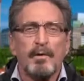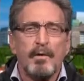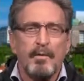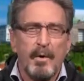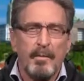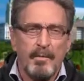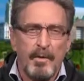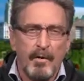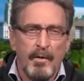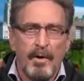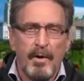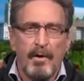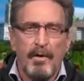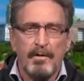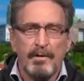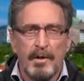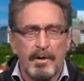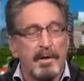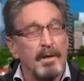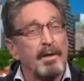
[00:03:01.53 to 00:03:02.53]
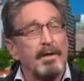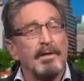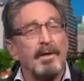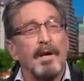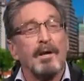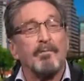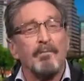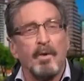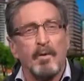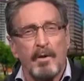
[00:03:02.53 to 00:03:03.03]
cryptocurrencies, things
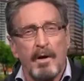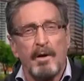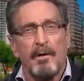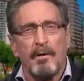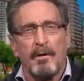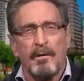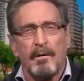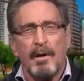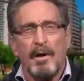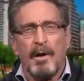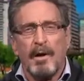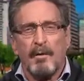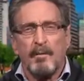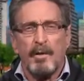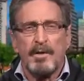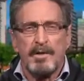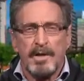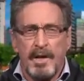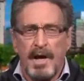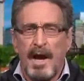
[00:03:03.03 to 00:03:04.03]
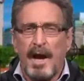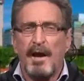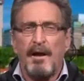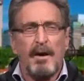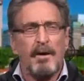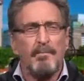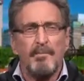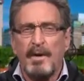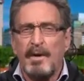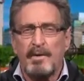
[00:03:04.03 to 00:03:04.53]
like Monero, which
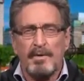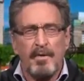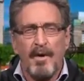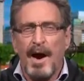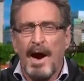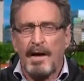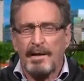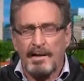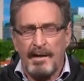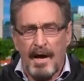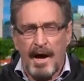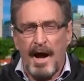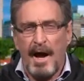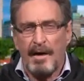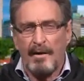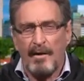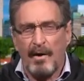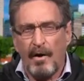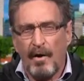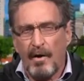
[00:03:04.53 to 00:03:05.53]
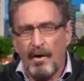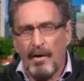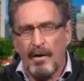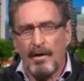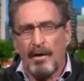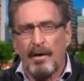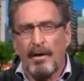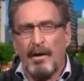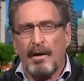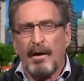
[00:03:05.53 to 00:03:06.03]
cannot be tracked at
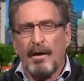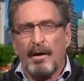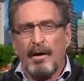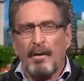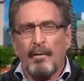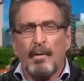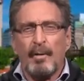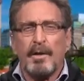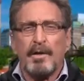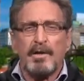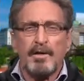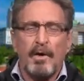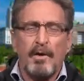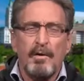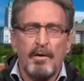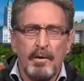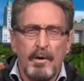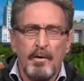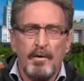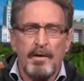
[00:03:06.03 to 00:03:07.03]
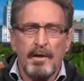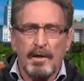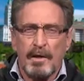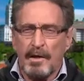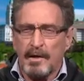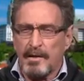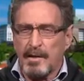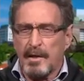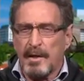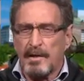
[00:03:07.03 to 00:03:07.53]
all, when they start using
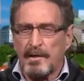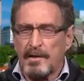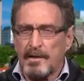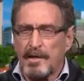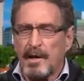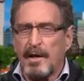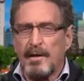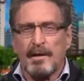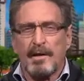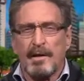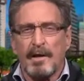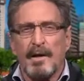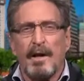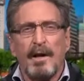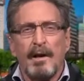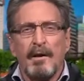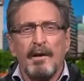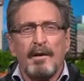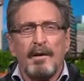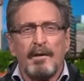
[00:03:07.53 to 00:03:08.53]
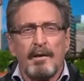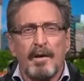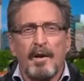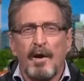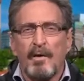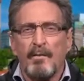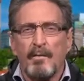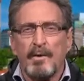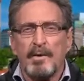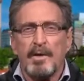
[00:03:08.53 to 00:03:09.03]
these things, suddenly
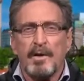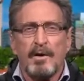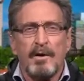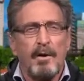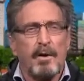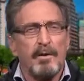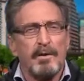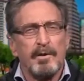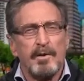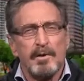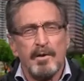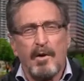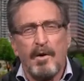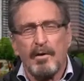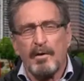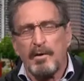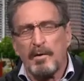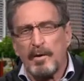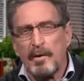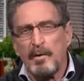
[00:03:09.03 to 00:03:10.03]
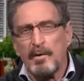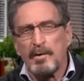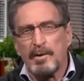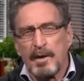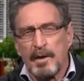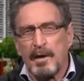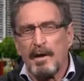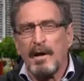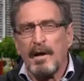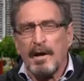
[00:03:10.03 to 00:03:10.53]
governments are going to start
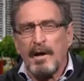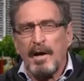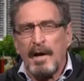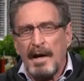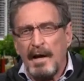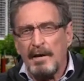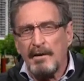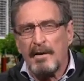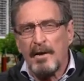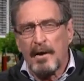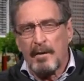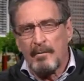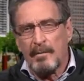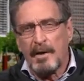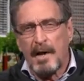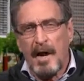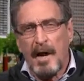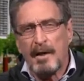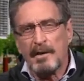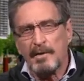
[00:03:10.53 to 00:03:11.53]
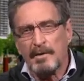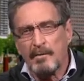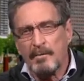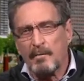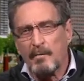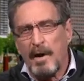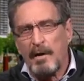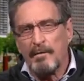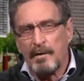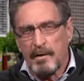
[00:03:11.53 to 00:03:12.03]
losing income tax
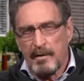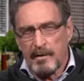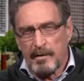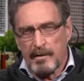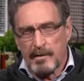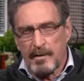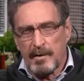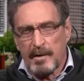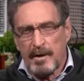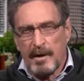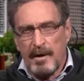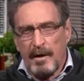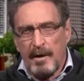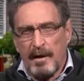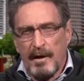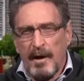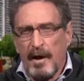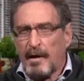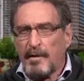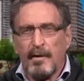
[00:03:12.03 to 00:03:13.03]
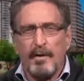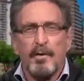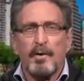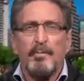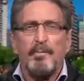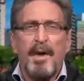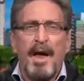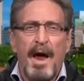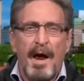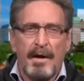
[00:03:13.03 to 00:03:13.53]
revenues. And they're going to
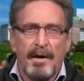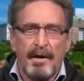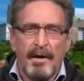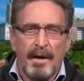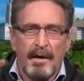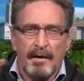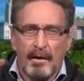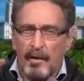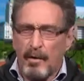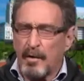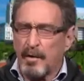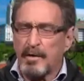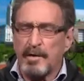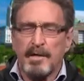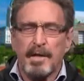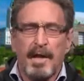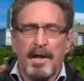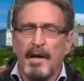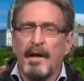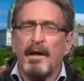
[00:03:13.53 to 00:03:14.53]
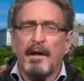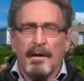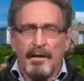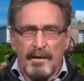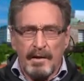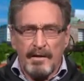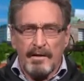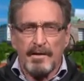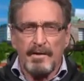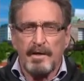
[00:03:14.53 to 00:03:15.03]
panic, and they're going to say,
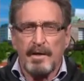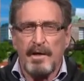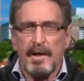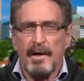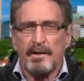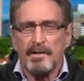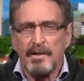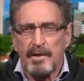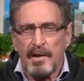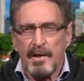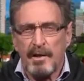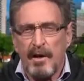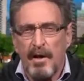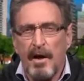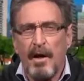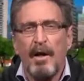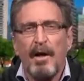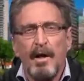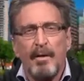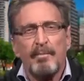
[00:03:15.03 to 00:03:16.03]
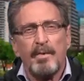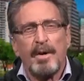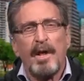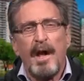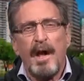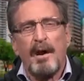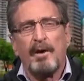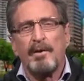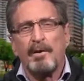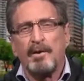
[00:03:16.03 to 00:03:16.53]
this is against the law. But
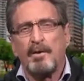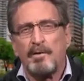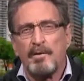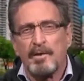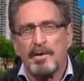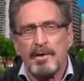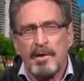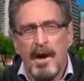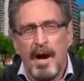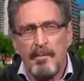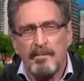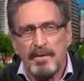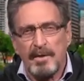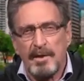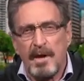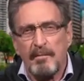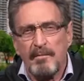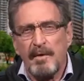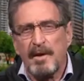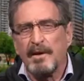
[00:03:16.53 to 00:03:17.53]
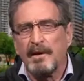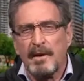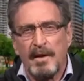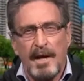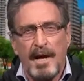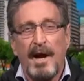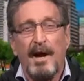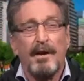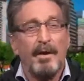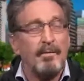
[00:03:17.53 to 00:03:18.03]
how do you stop something that
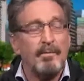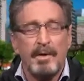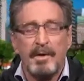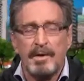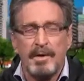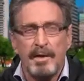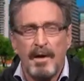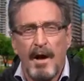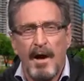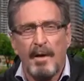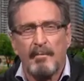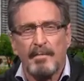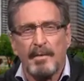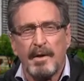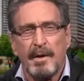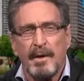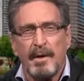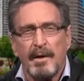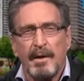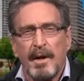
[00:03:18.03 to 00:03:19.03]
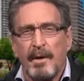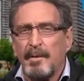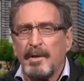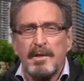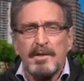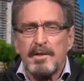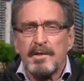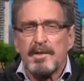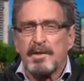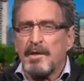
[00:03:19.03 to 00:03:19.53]
cannot be stopped? I mean,
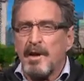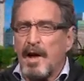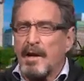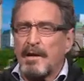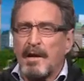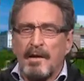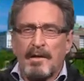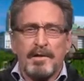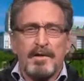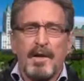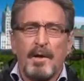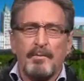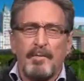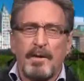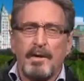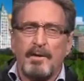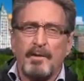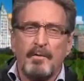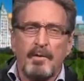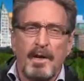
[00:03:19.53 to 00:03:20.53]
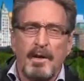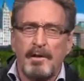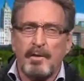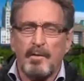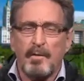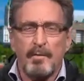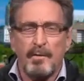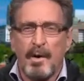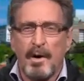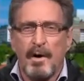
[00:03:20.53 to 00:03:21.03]
this is not something unique
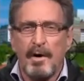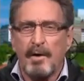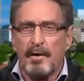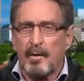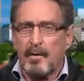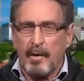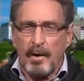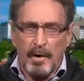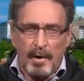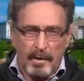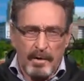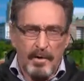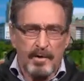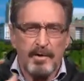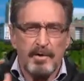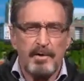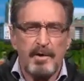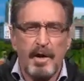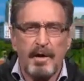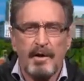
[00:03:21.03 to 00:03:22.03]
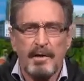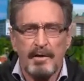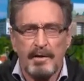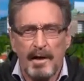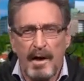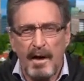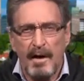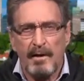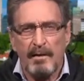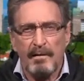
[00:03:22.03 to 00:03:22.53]
to America where you can just shut it
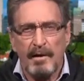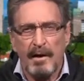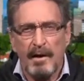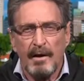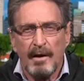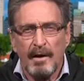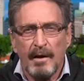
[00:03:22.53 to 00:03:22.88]
down.